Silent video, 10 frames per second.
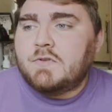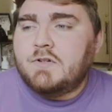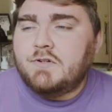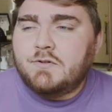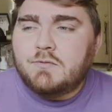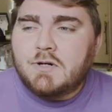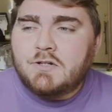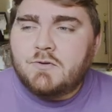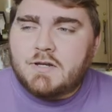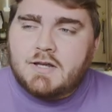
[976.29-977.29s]
The new
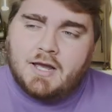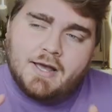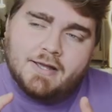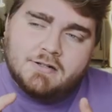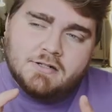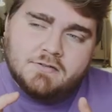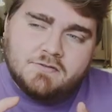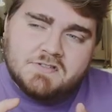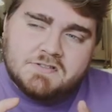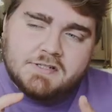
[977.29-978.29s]
one, you can kind
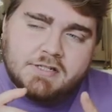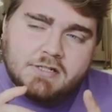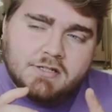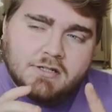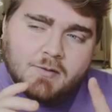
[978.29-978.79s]
of see